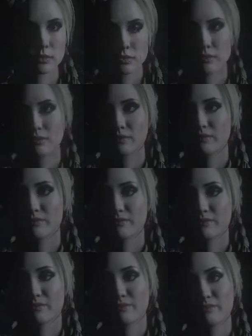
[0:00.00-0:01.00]

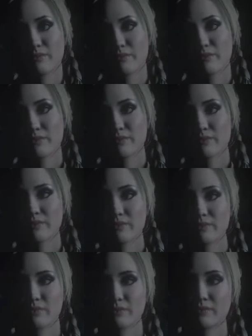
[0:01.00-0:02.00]

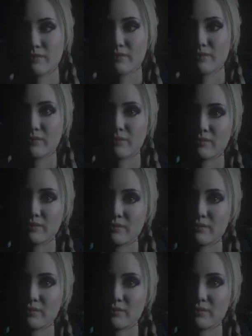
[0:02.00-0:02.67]
Nobody speaks.